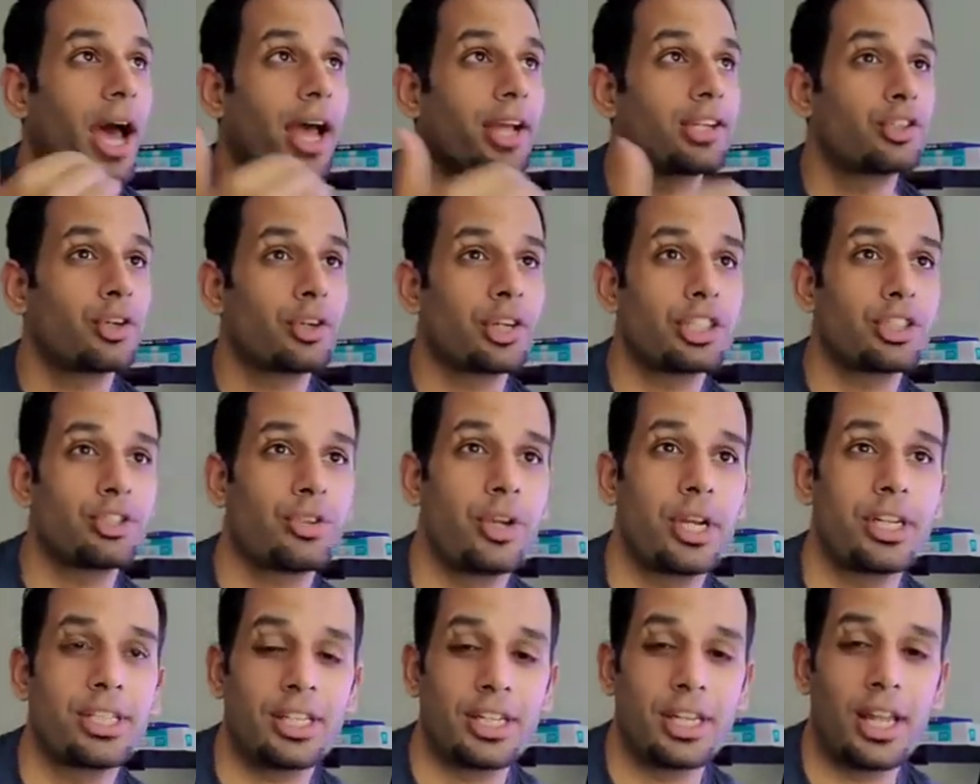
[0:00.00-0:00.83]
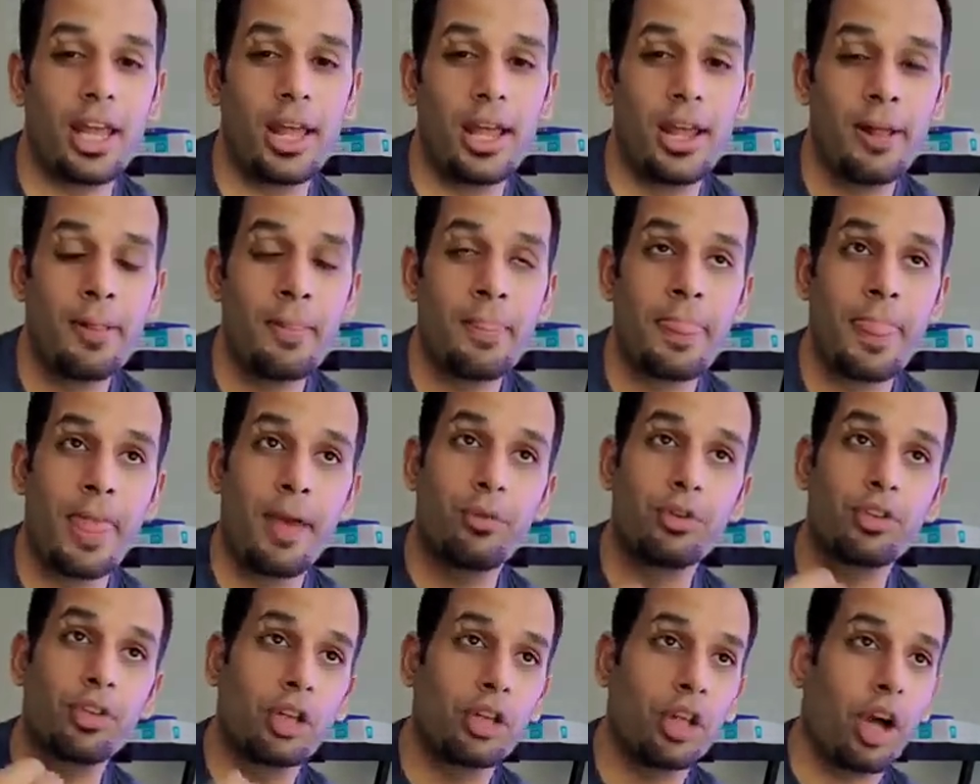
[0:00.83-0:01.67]
I took a trade today. It
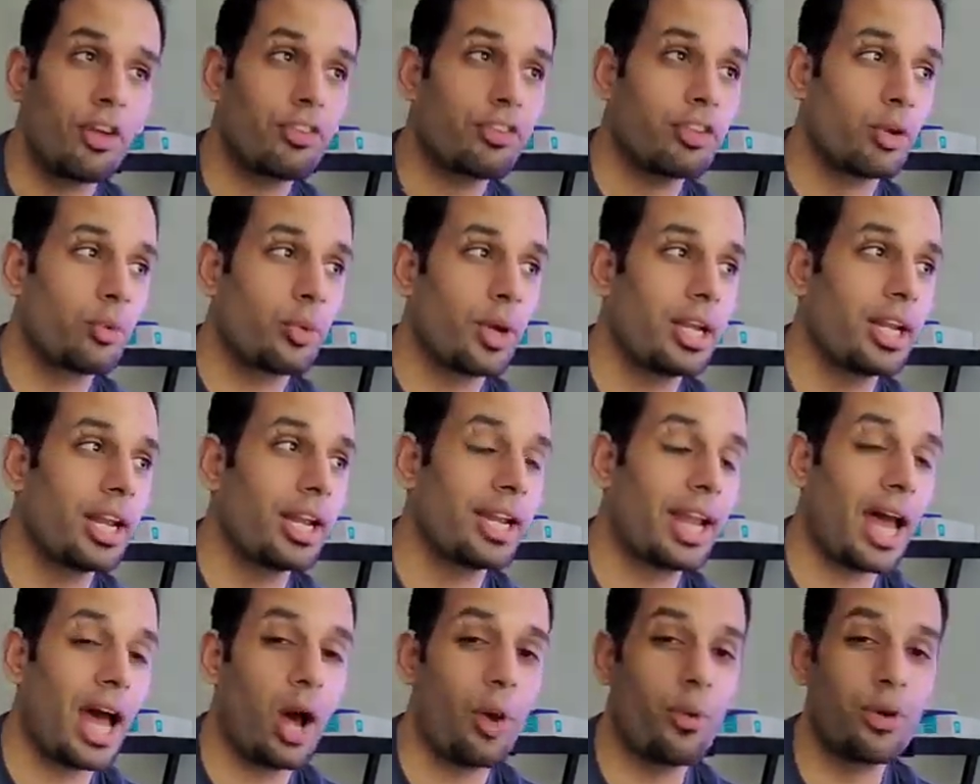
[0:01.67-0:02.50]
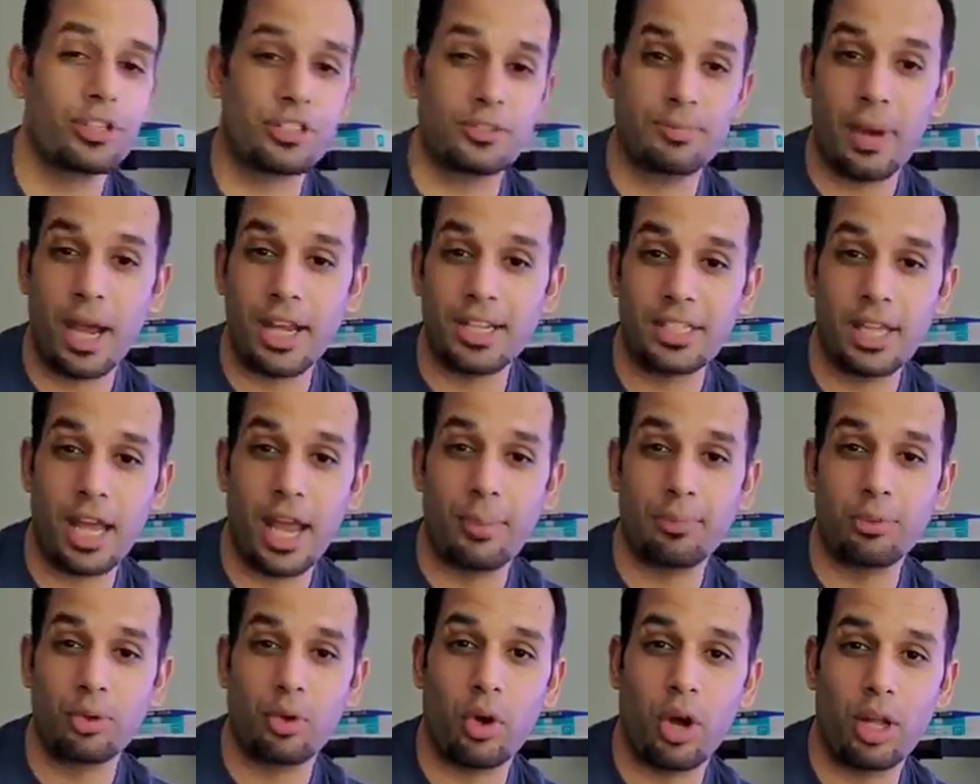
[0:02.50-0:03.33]
was a loss or win, and now it's my
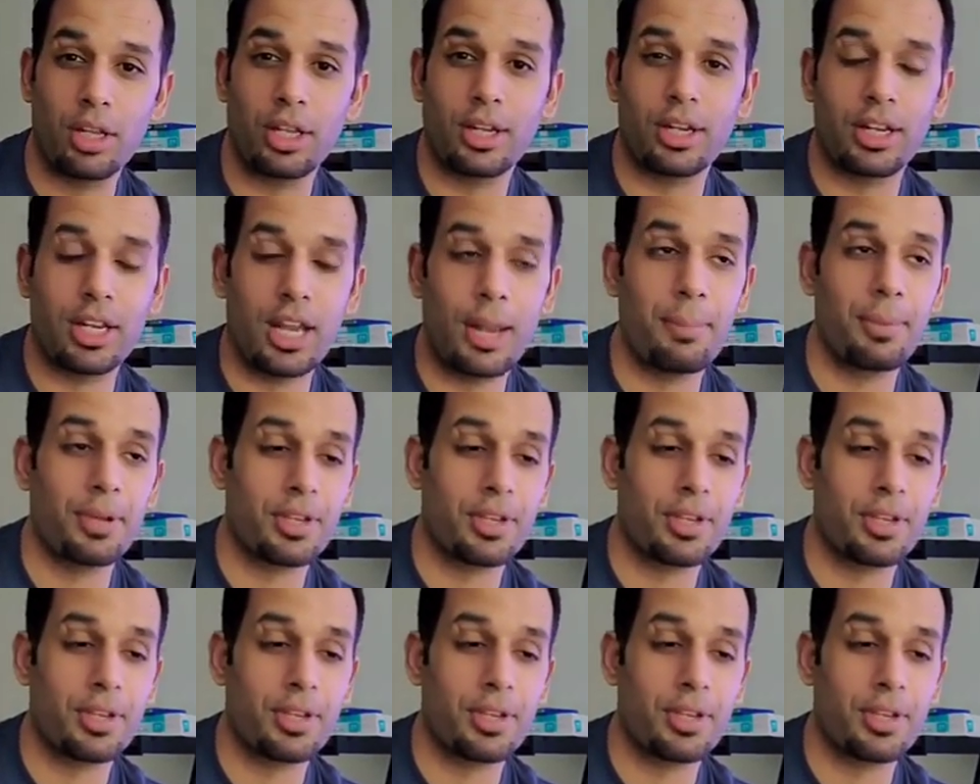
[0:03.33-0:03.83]
time to call it a day.